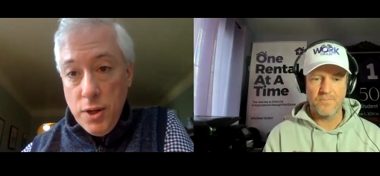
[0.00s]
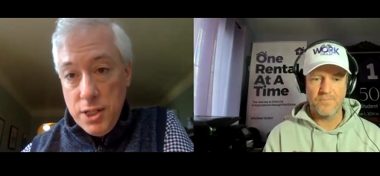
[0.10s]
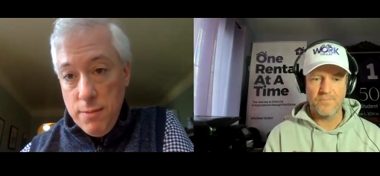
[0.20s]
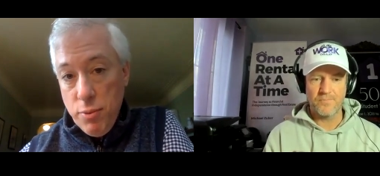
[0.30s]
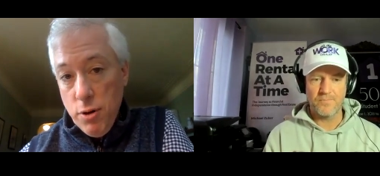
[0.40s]

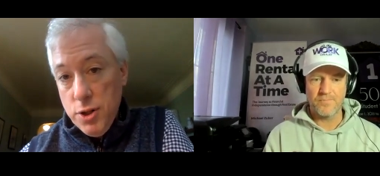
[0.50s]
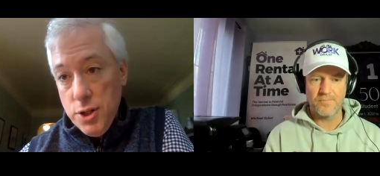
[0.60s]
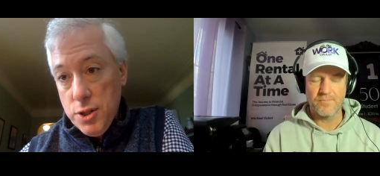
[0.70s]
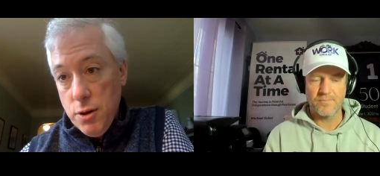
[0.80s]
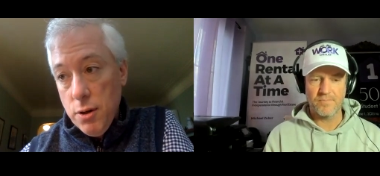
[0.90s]
Speaker 1: as the
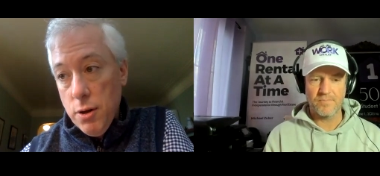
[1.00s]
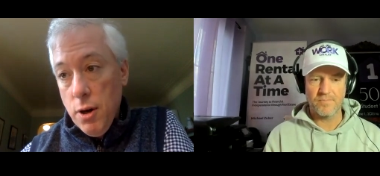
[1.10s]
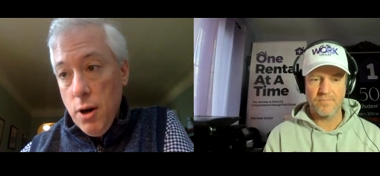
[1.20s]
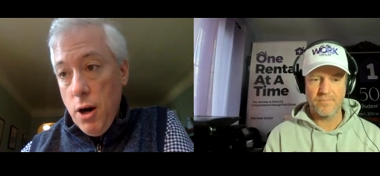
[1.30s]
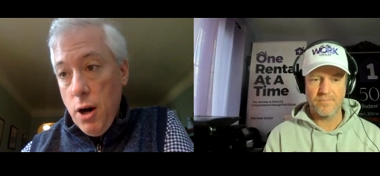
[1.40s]
purchaser,
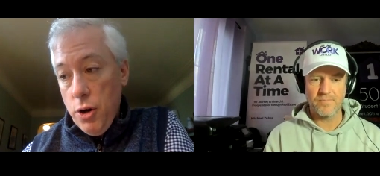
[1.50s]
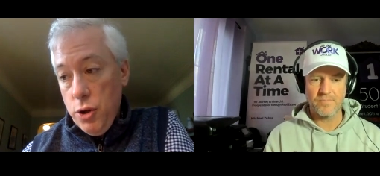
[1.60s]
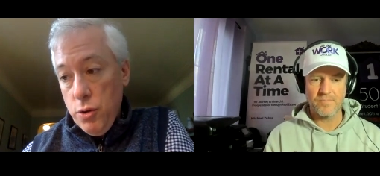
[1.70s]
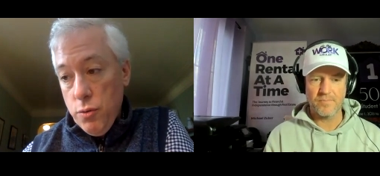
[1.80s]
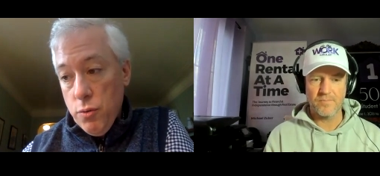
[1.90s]
are
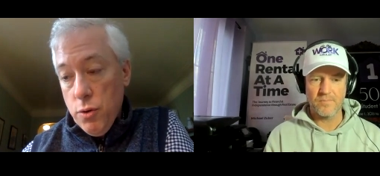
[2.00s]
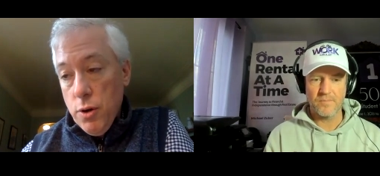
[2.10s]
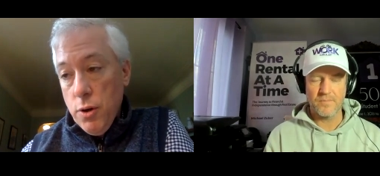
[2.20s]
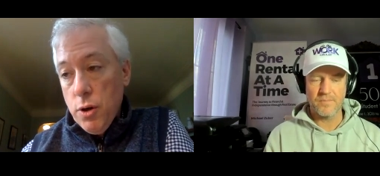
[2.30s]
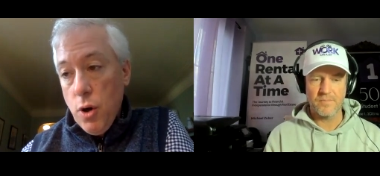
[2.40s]
you
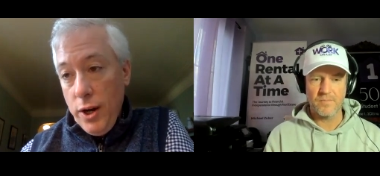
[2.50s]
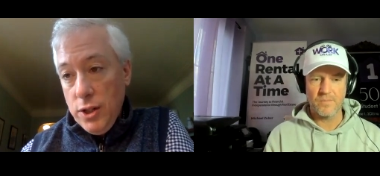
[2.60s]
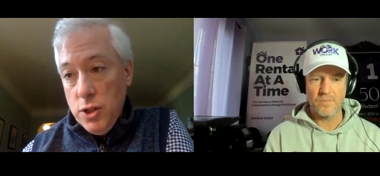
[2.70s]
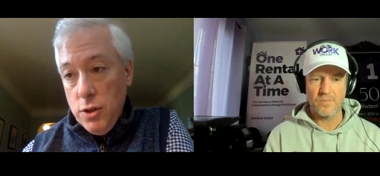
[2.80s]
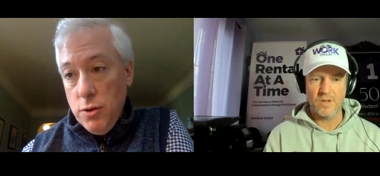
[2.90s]

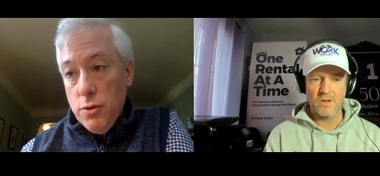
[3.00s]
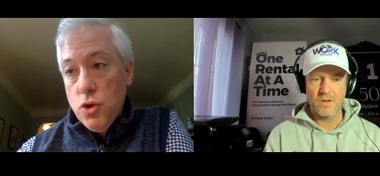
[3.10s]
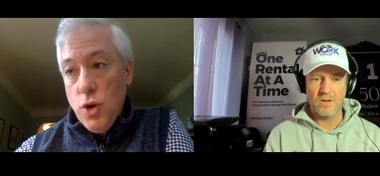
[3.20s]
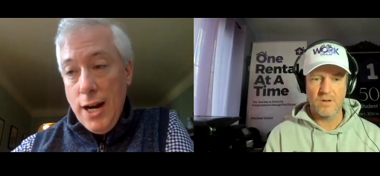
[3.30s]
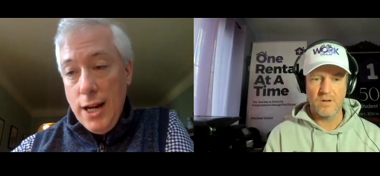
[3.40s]
going to
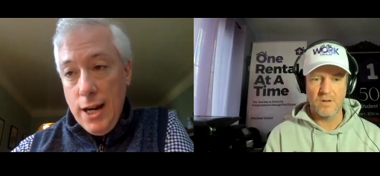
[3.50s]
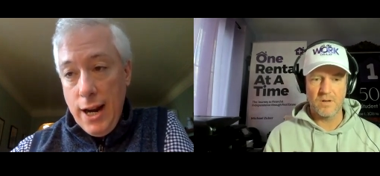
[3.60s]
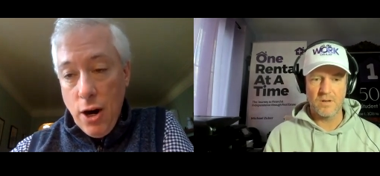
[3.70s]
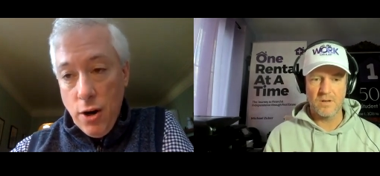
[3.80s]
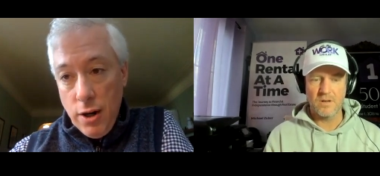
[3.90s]
try to get a
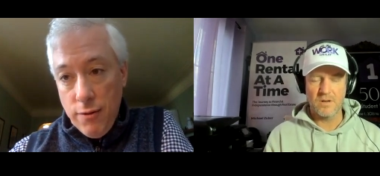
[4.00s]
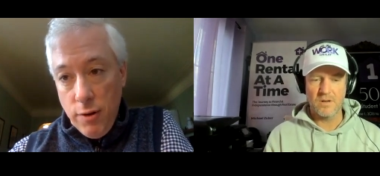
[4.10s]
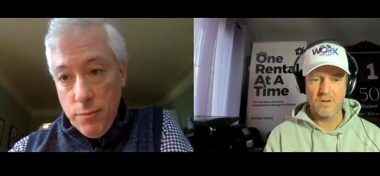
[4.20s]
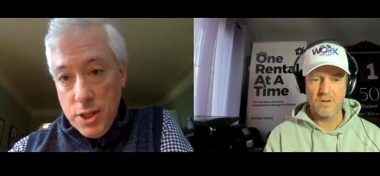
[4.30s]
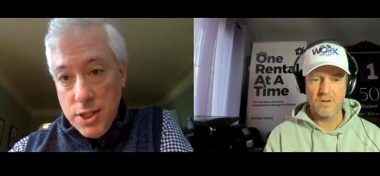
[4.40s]
haircut
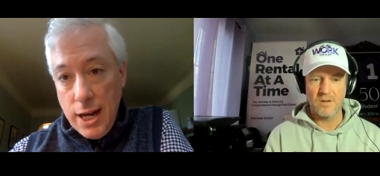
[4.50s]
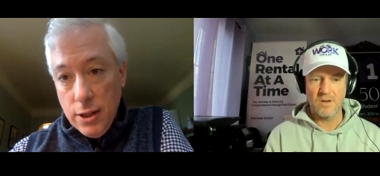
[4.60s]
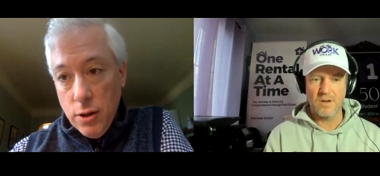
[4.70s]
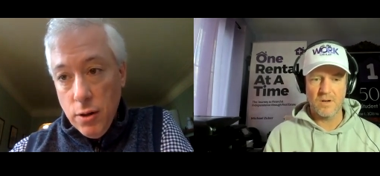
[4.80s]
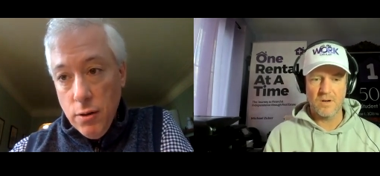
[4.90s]
from the
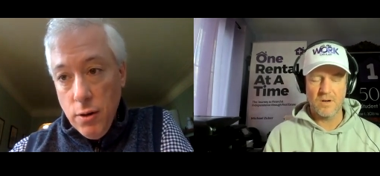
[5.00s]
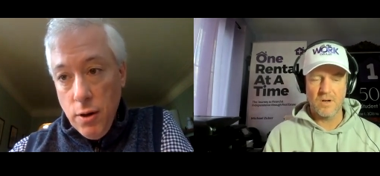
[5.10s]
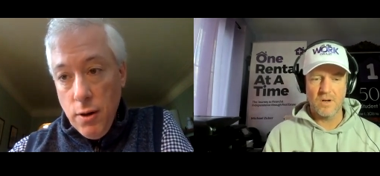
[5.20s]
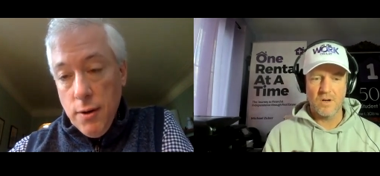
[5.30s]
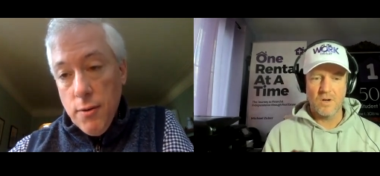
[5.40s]
seller?
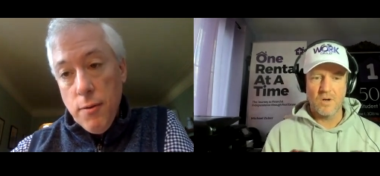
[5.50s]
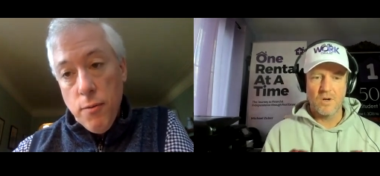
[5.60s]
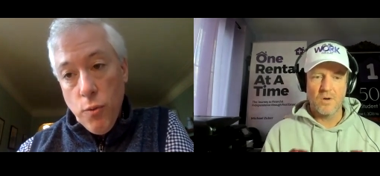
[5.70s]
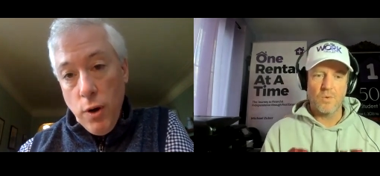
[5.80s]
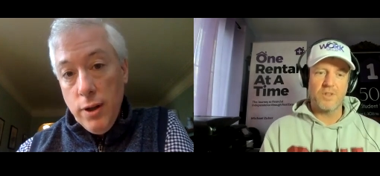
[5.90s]

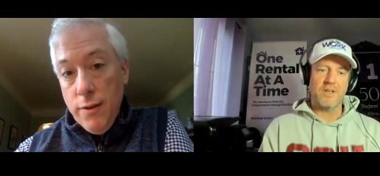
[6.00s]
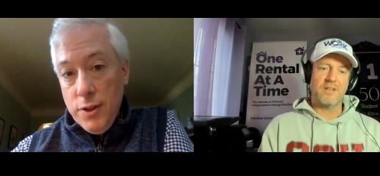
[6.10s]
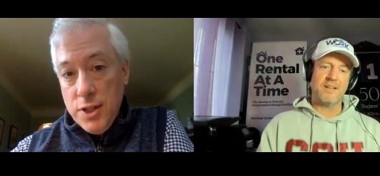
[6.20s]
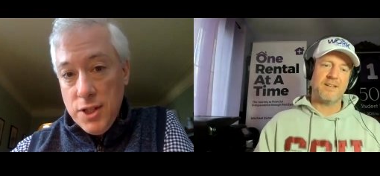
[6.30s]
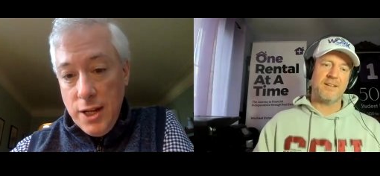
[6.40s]
Well,
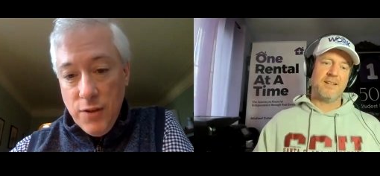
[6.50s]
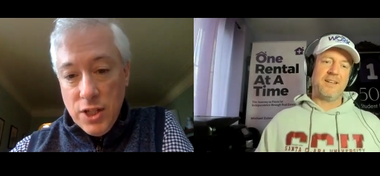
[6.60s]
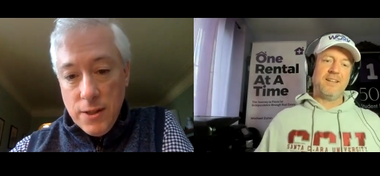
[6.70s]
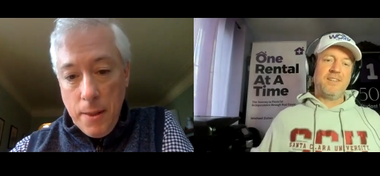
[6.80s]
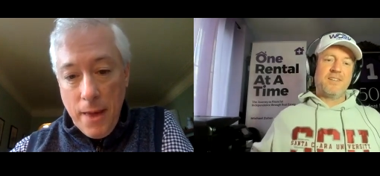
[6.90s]

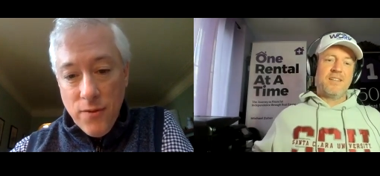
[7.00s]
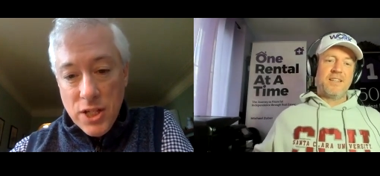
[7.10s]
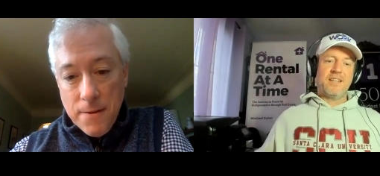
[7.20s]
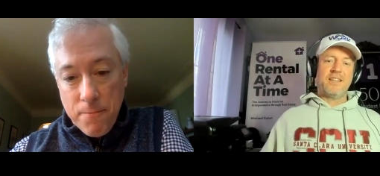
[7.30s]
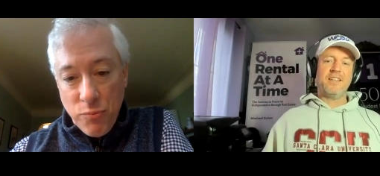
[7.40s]
Speaker 2: this
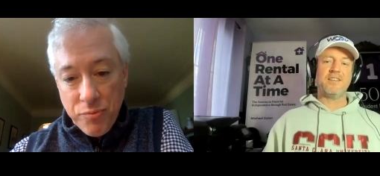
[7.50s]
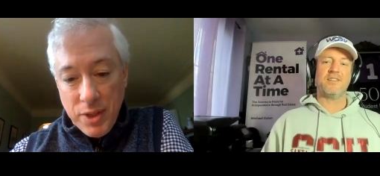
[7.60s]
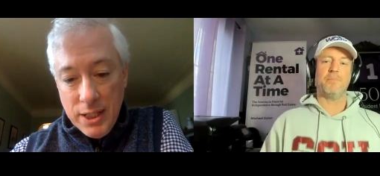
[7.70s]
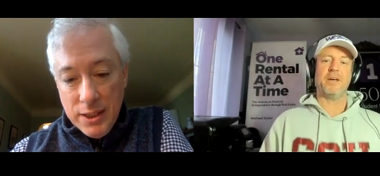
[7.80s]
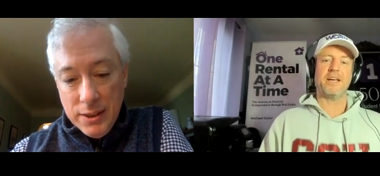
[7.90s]
is
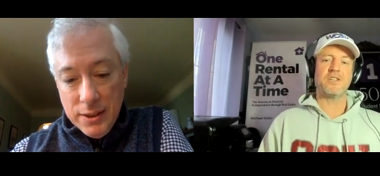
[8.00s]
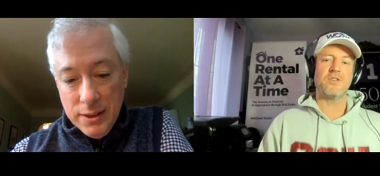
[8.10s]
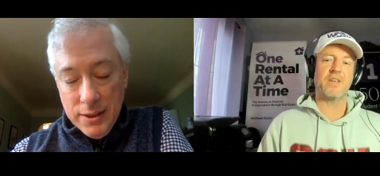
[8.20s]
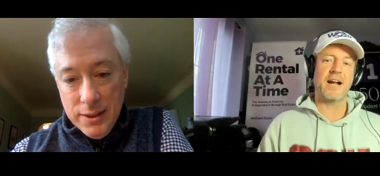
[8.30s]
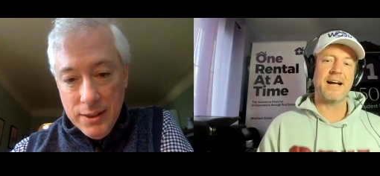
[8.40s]
the big
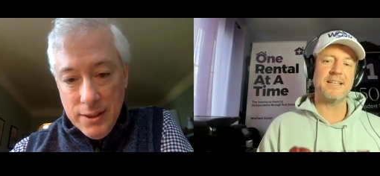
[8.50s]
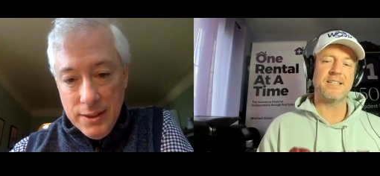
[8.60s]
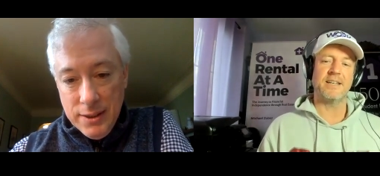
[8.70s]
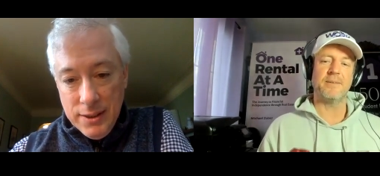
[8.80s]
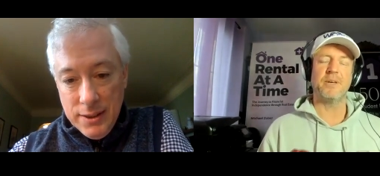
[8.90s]
issue that I
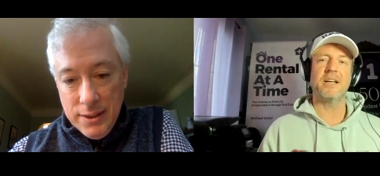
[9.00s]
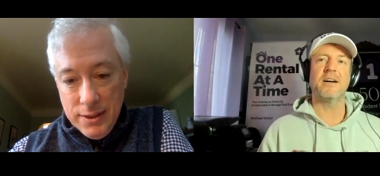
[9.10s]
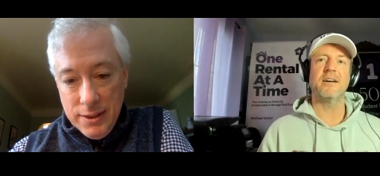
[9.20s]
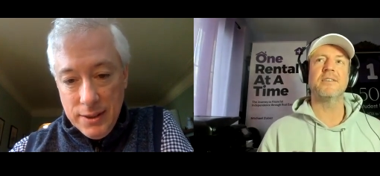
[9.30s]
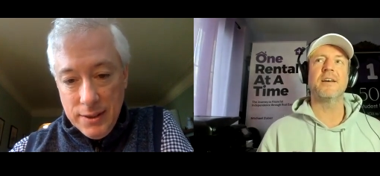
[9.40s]
see,
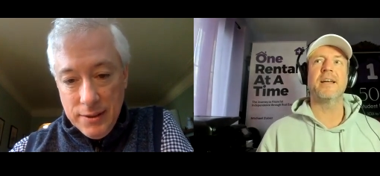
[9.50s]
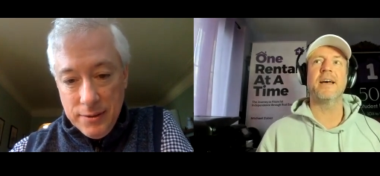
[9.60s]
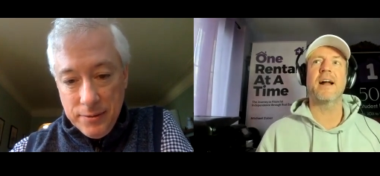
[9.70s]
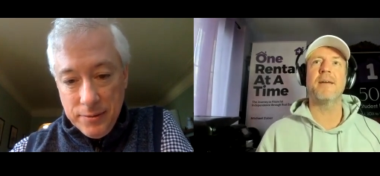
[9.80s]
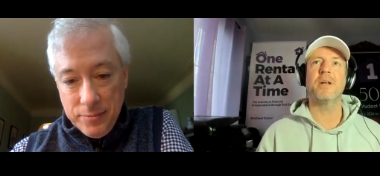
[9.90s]
because
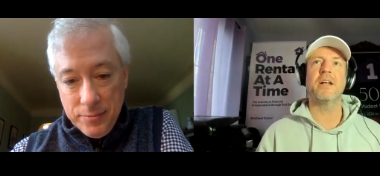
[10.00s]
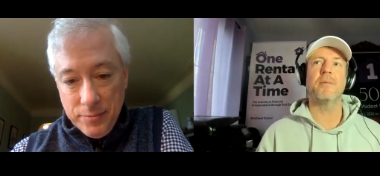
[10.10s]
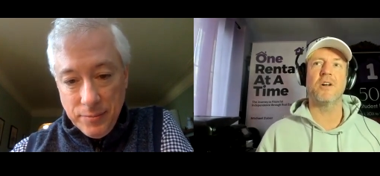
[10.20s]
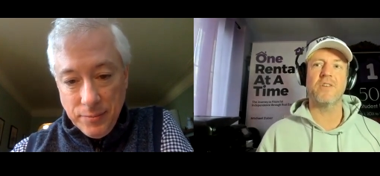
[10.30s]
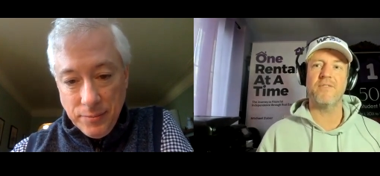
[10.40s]
again, I've been
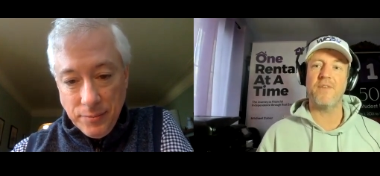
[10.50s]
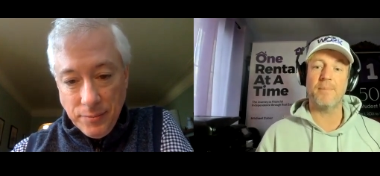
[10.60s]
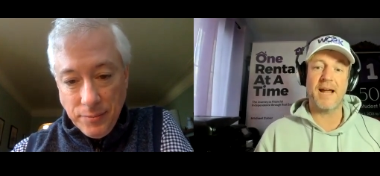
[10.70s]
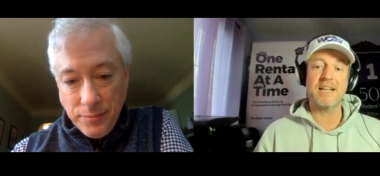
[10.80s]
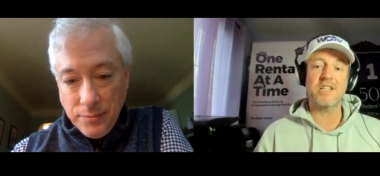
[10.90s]
in
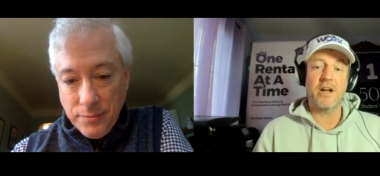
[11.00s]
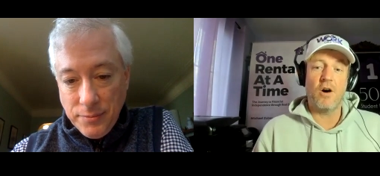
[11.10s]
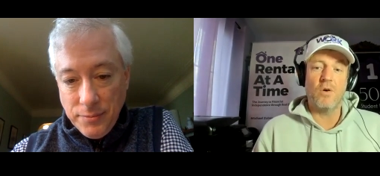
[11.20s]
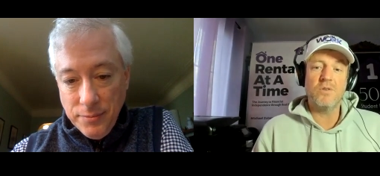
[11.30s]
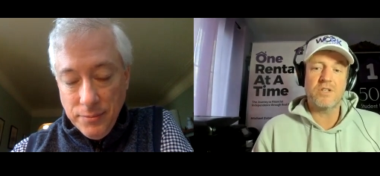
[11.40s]
multifamily. I actually
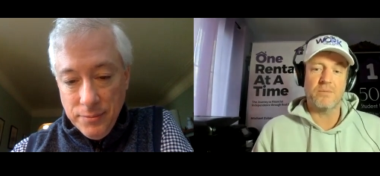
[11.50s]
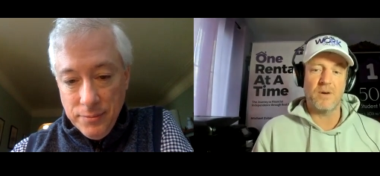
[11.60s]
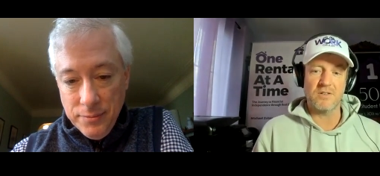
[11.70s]
own some